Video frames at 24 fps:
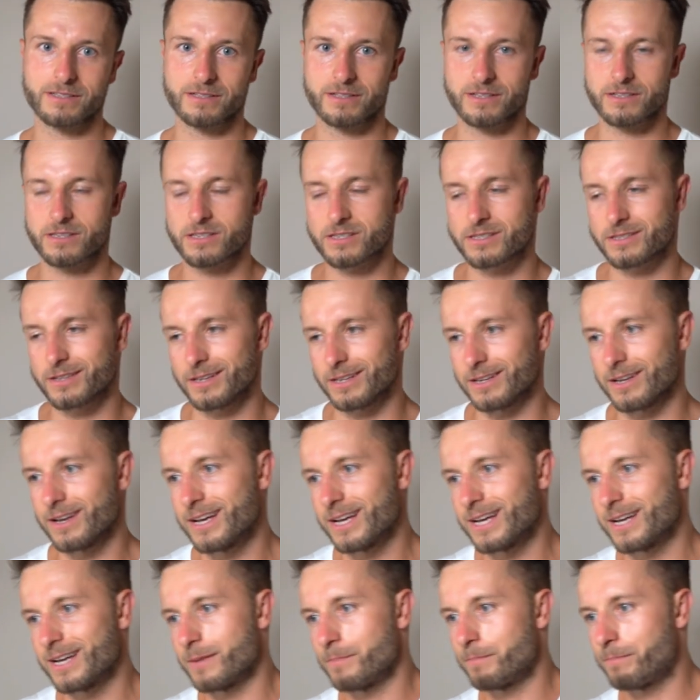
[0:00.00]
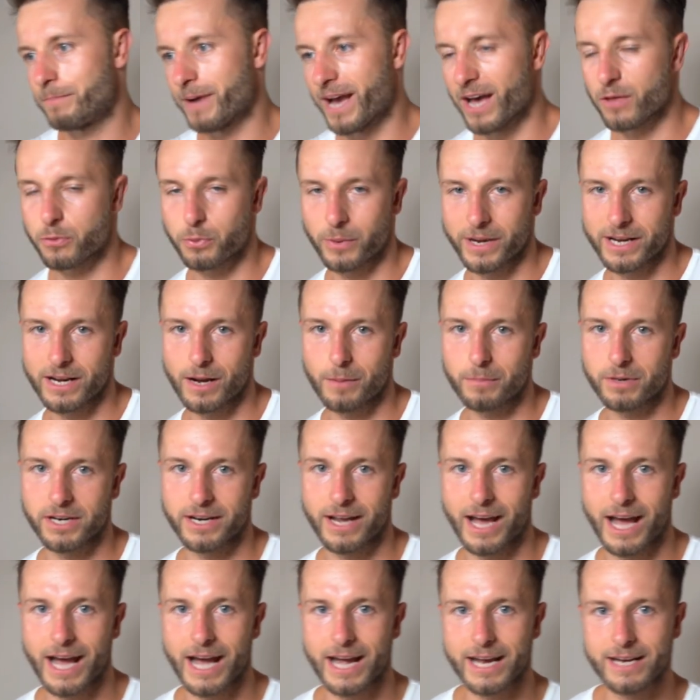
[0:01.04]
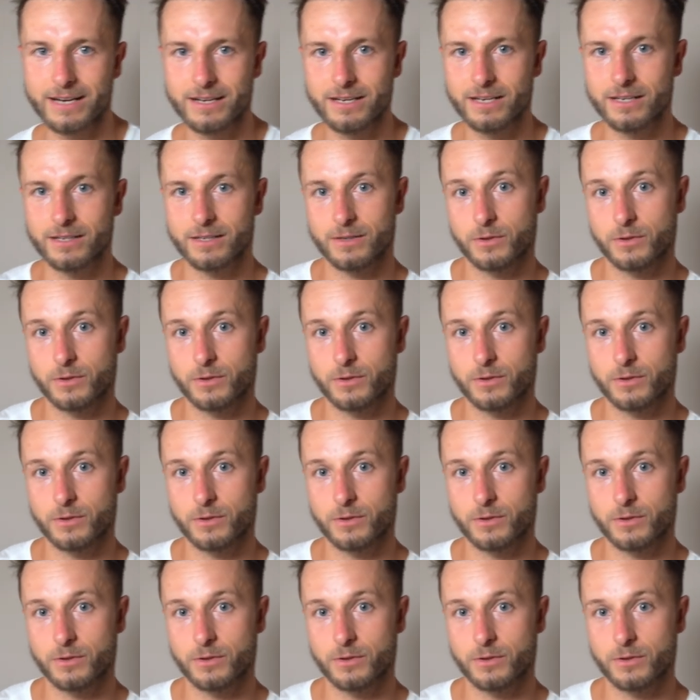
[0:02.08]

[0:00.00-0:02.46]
This is the pathway number 9